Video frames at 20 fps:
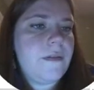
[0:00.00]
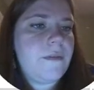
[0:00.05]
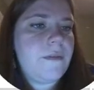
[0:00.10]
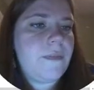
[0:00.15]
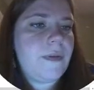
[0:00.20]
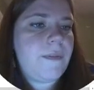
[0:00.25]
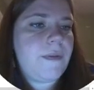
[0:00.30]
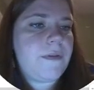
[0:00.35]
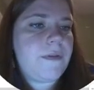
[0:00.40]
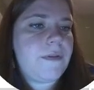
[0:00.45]

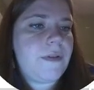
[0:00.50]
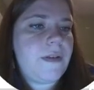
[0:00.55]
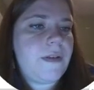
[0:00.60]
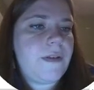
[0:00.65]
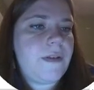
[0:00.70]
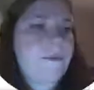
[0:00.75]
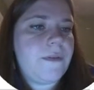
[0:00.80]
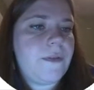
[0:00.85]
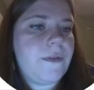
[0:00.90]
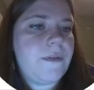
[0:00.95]
Maybe I'll try a
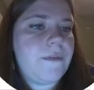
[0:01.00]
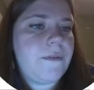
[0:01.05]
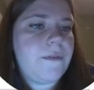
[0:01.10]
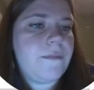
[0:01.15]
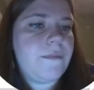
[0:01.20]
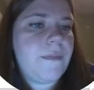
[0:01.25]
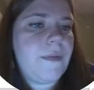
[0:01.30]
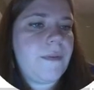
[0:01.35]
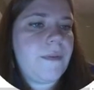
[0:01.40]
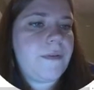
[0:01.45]

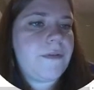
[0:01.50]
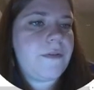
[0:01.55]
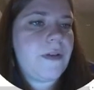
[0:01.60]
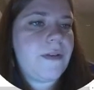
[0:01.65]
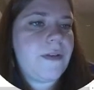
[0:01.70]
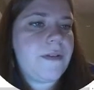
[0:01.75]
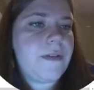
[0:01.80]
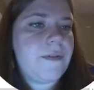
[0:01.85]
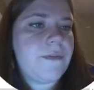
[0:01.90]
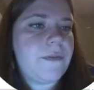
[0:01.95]

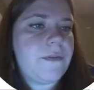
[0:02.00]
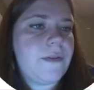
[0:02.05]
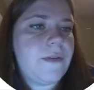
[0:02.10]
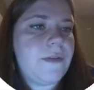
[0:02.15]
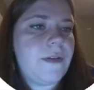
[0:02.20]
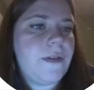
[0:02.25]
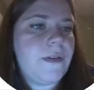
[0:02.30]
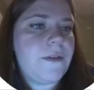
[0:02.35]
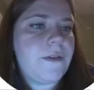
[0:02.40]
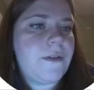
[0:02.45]
different
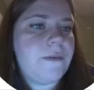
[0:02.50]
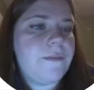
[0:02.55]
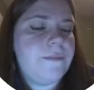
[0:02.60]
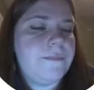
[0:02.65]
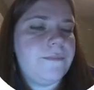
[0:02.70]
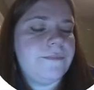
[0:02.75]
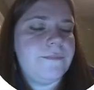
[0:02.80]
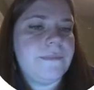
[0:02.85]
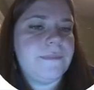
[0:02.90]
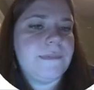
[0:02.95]
location.
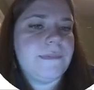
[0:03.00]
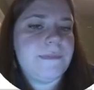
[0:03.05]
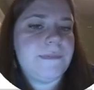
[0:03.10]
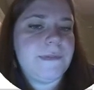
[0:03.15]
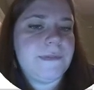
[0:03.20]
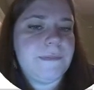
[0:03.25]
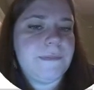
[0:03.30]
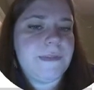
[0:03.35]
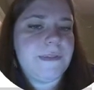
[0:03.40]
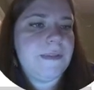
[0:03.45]

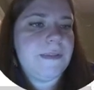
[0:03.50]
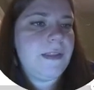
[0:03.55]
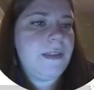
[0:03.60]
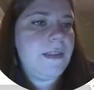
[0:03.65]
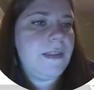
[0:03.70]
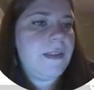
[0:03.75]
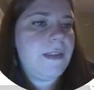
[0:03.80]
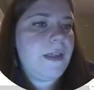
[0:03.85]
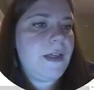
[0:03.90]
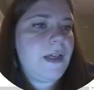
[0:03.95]

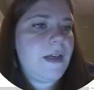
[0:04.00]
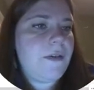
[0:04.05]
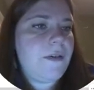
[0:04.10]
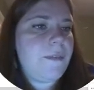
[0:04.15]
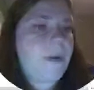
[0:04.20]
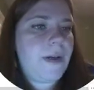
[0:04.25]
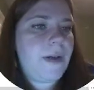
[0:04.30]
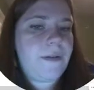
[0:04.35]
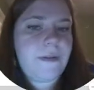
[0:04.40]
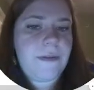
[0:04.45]
How
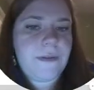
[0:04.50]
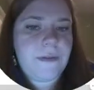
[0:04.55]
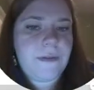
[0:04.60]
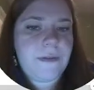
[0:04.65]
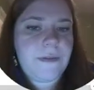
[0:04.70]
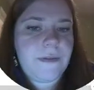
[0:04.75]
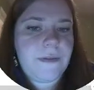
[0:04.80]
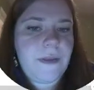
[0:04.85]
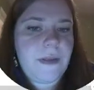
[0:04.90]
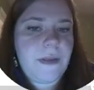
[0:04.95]
about
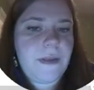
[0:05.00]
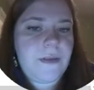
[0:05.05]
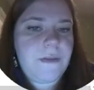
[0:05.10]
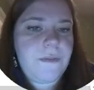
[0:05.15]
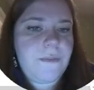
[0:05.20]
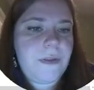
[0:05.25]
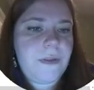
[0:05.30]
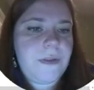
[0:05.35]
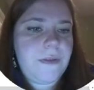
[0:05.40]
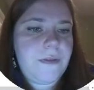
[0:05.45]
instead
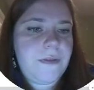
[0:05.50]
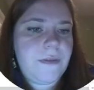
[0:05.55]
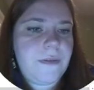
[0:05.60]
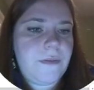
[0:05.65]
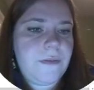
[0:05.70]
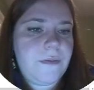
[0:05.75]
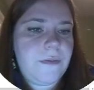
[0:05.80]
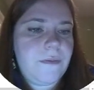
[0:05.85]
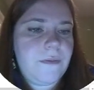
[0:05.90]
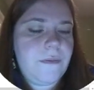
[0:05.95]
we
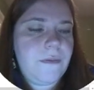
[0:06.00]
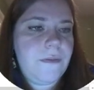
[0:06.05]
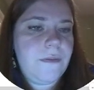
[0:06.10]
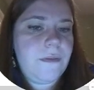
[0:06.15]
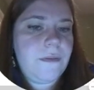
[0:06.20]
do,